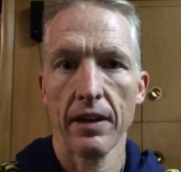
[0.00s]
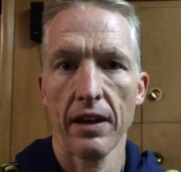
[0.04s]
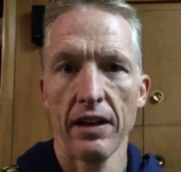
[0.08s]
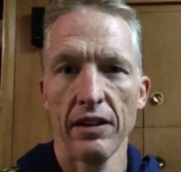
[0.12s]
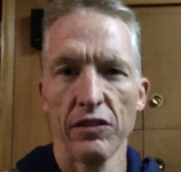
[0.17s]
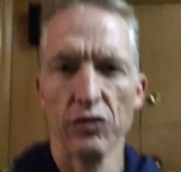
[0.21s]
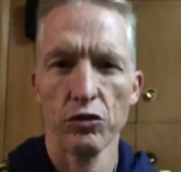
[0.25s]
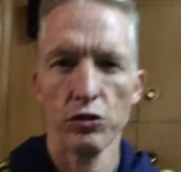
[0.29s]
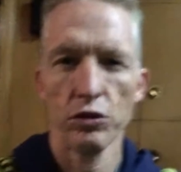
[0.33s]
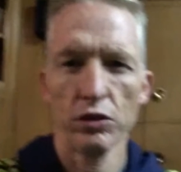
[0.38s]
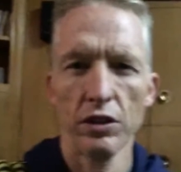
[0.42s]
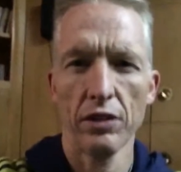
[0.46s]

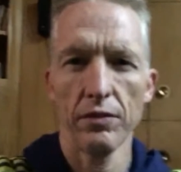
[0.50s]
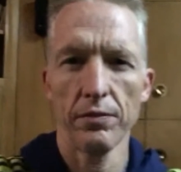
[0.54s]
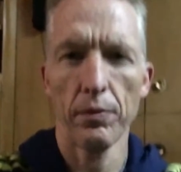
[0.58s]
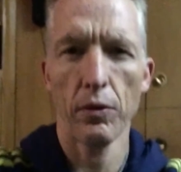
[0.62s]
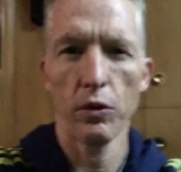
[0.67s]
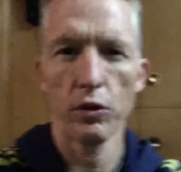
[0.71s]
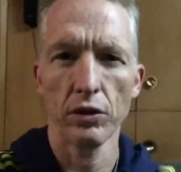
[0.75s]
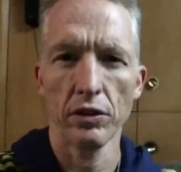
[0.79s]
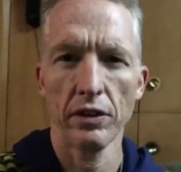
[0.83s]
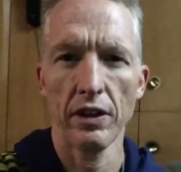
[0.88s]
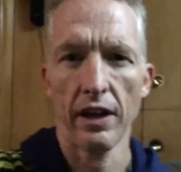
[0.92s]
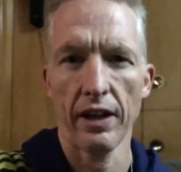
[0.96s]
it's really
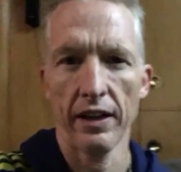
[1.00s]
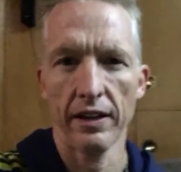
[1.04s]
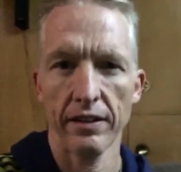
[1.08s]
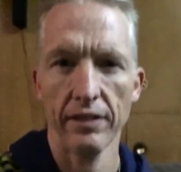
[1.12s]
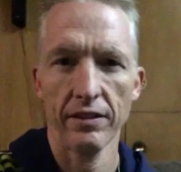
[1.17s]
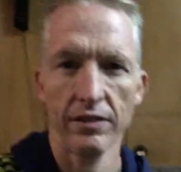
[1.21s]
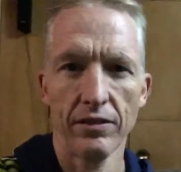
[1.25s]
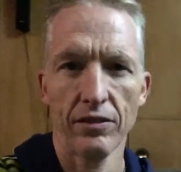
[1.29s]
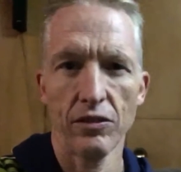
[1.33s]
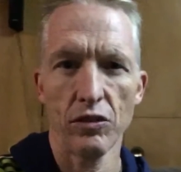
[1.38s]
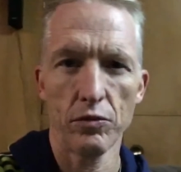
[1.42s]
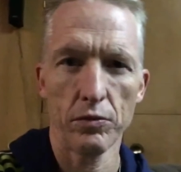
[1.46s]
important that
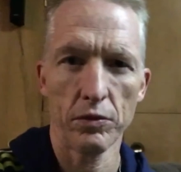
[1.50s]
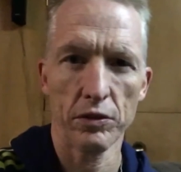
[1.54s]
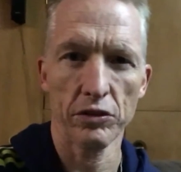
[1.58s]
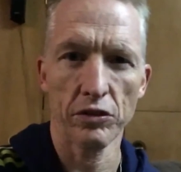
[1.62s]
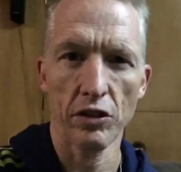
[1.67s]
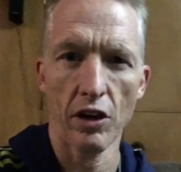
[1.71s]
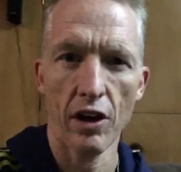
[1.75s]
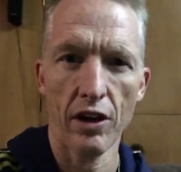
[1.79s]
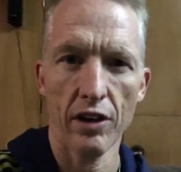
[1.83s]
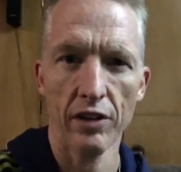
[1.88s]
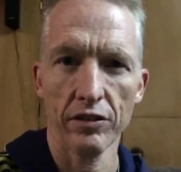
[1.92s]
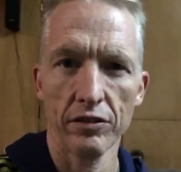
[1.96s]
you
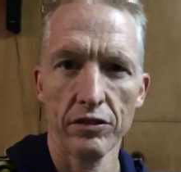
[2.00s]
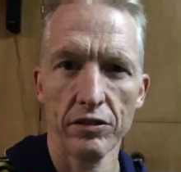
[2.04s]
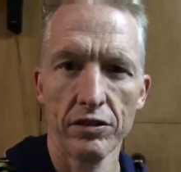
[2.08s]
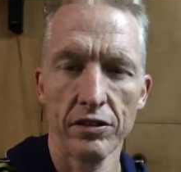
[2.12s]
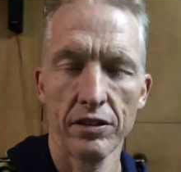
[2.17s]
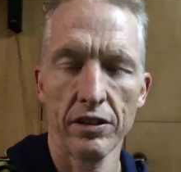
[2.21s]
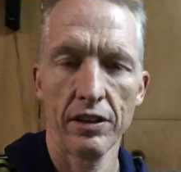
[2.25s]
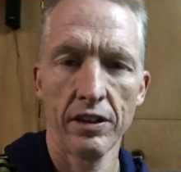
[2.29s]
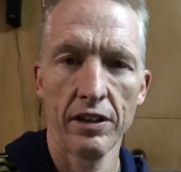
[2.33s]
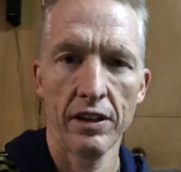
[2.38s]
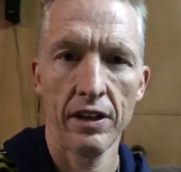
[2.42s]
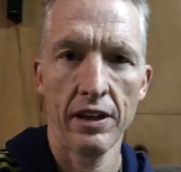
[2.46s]
massage
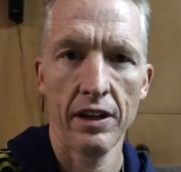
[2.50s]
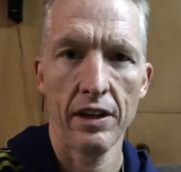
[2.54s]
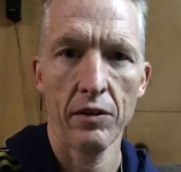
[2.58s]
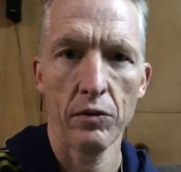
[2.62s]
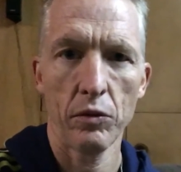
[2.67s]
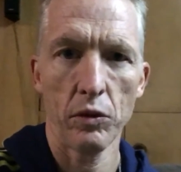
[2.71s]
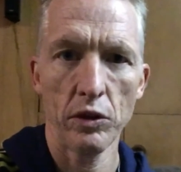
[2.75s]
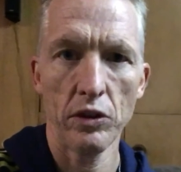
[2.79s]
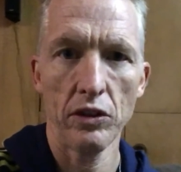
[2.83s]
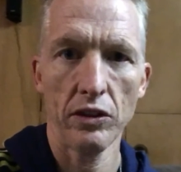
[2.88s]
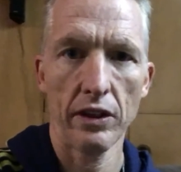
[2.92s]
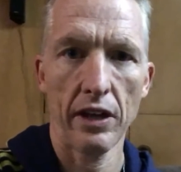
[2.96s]

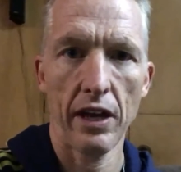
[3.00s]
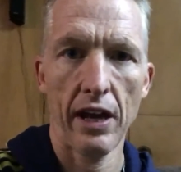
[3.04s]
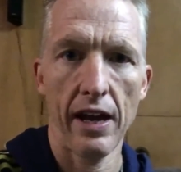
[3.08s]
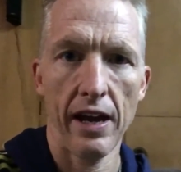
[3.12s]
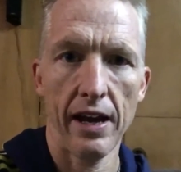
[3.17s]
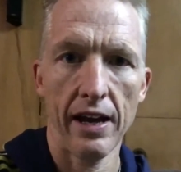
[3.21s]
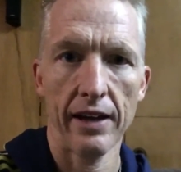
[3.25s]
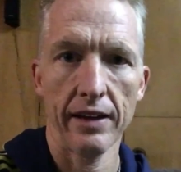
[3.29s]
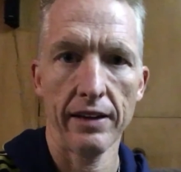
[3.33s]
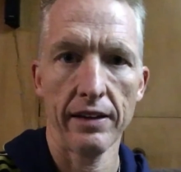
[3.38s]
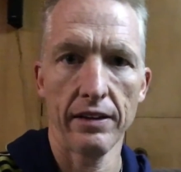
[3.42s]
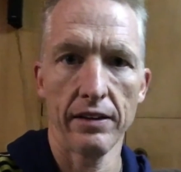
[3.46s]
when you
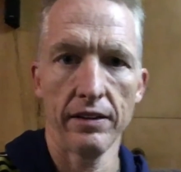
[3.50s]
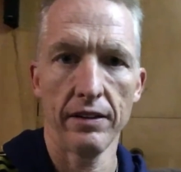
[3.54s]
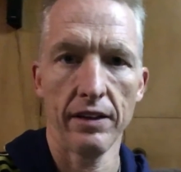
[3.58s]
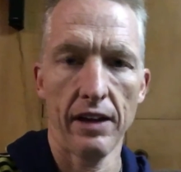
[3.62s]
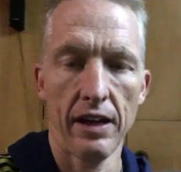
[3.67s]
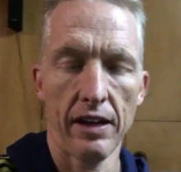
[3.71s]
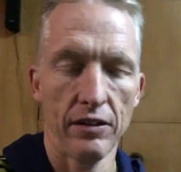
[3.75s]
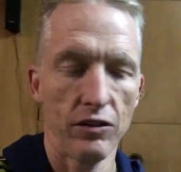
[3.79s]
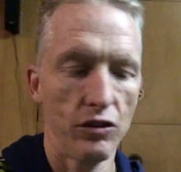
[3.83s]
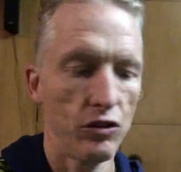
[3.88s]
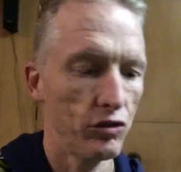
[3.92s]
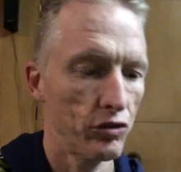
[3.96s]
can and,
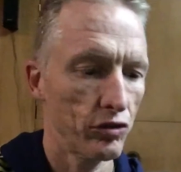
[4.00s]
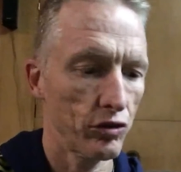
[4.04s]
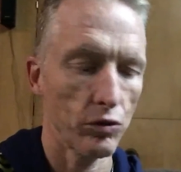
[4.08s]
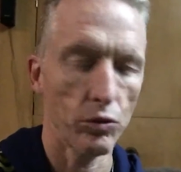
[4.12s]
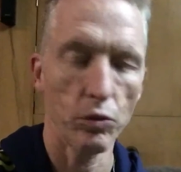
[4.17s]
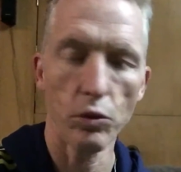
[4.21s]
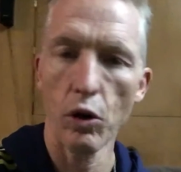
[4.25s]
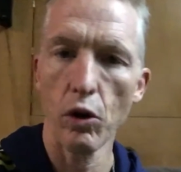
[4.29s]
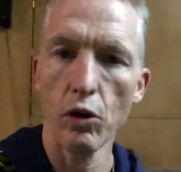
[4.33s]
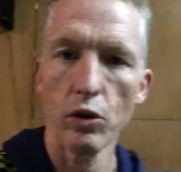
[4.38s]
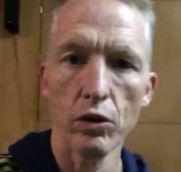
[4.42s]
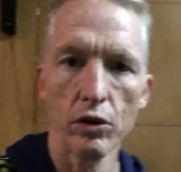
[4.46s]
and use the
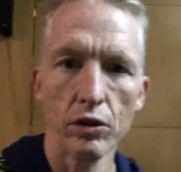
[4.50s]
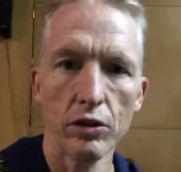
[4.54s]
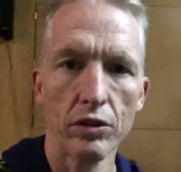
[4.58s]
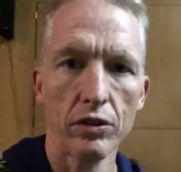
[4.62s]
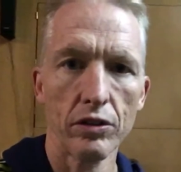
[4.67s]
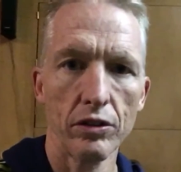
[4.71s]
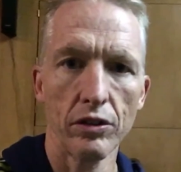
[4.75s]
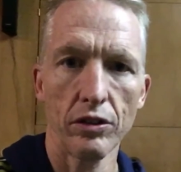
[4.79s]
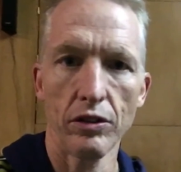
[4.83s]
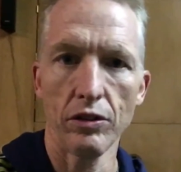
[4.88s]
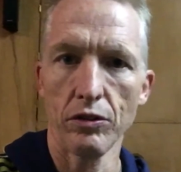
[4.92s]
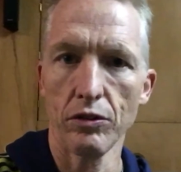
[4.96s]
roller,
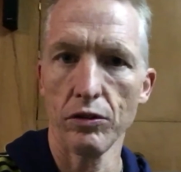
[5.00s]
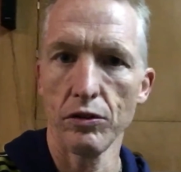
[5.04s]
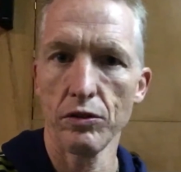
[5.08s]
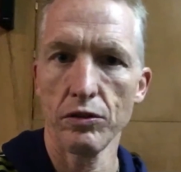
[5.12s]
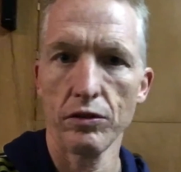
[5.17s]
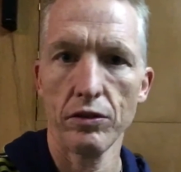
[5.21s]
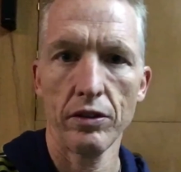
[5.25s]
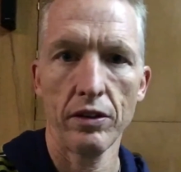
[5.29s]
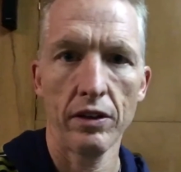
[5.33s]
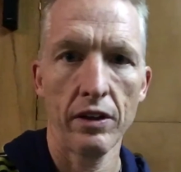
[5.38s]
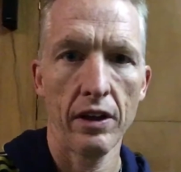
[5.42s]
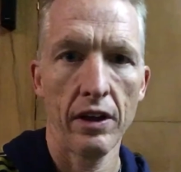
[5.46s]

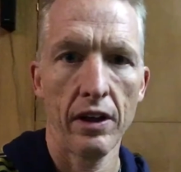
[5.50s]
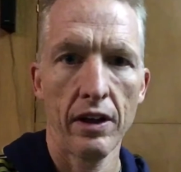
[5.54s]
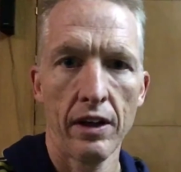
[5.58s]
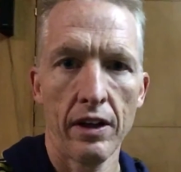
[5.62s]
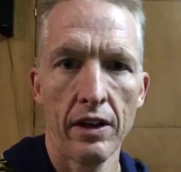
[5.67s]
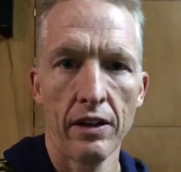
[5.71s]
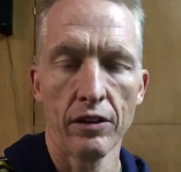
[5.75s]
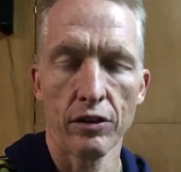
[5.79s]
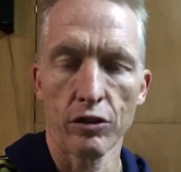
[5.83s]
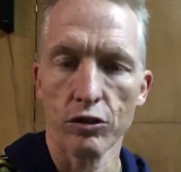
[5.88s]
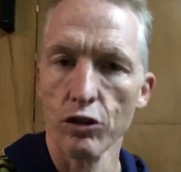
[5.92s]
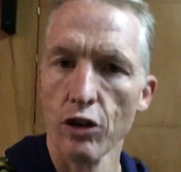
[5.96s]
use
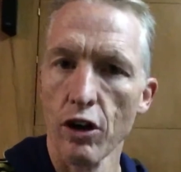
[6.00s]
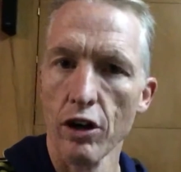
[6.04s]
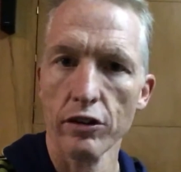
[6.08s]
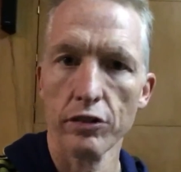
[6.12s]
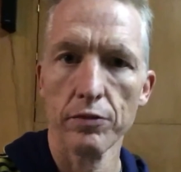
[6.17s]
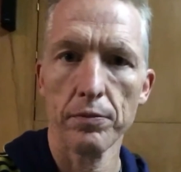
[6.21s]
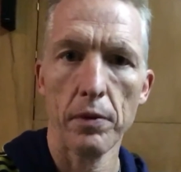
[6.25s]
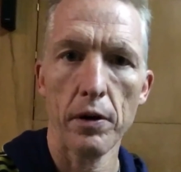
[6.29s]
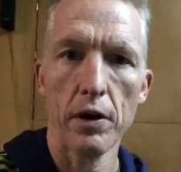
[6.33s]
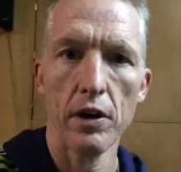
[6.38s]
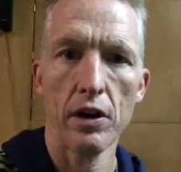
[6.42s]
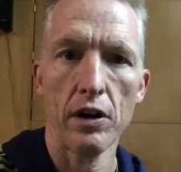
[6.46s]
lacrosse
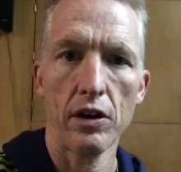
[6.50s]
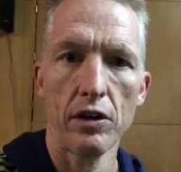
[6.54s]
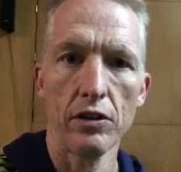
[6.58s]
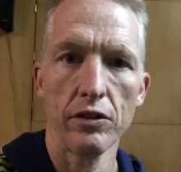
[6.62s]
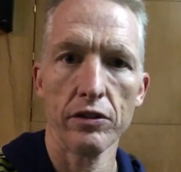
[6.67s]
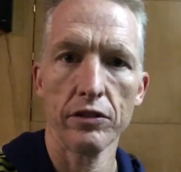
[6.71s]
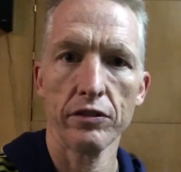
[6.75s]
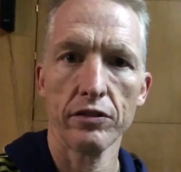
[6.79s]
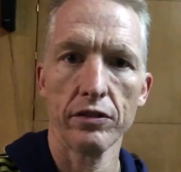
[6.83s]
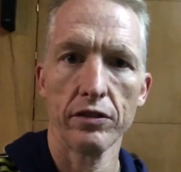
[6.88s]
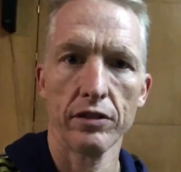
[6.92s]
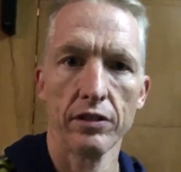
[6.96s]

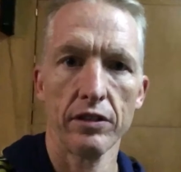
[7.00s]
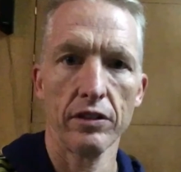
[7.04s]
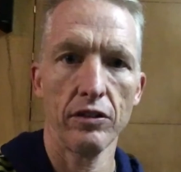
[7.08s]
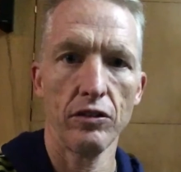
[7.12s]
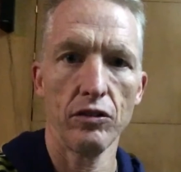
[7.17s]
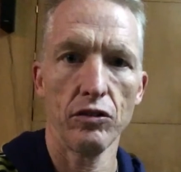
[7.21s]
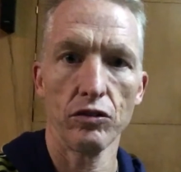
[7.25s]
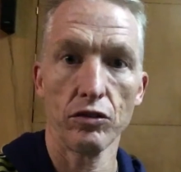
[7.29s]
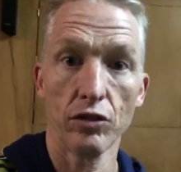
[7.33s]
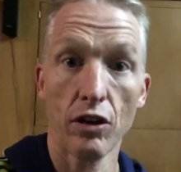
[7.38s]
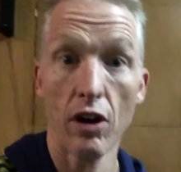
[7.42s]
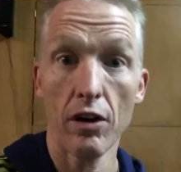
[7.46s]
balls,
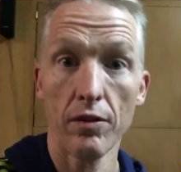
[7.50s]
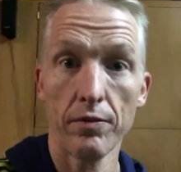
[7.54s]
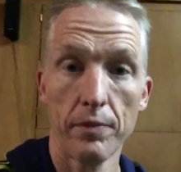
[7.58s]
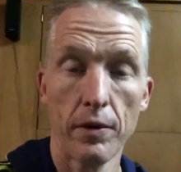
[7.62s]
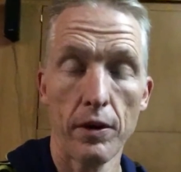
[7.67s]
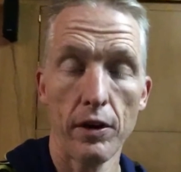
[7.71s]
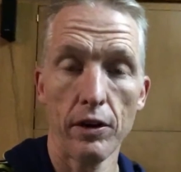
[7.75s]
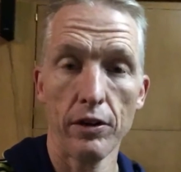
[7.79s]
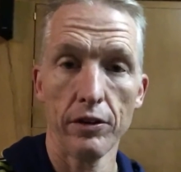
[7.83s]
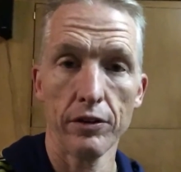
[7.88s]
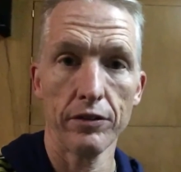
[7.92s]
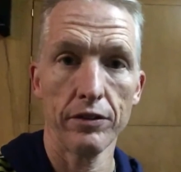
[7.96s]
use golf
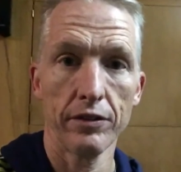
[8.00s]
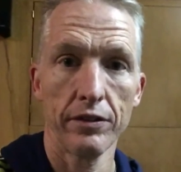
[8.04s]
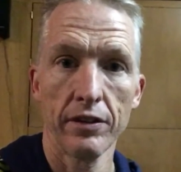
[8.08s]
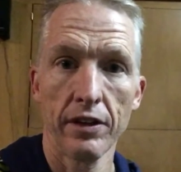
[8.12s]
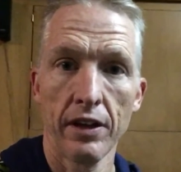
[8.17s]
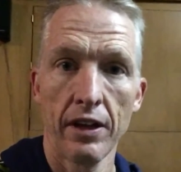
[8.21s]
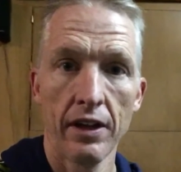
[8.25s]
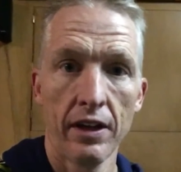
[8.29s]
balls,